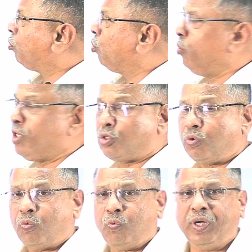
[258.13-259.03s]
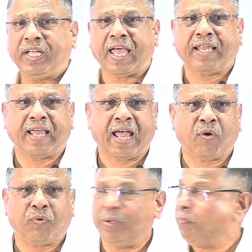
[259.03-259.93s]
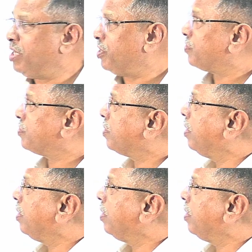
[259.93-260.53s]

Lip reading: which we can have images.